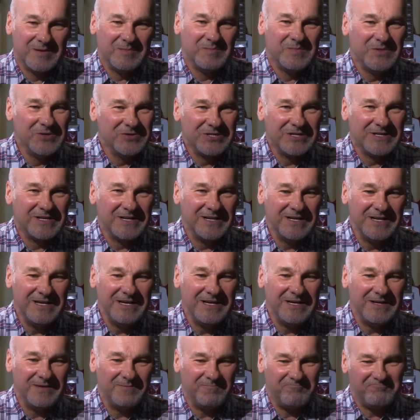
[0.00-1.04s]

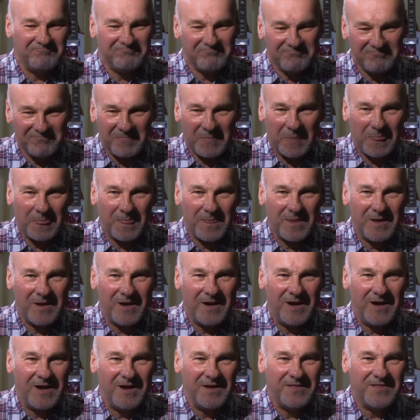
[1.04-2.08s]
Musically,
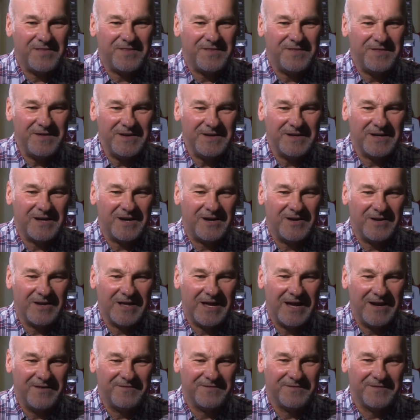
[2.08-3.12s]
I think I'll
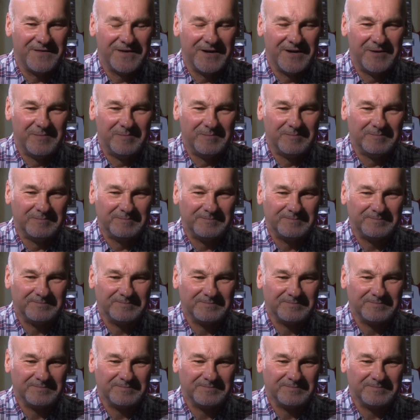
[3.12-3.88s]
have, um,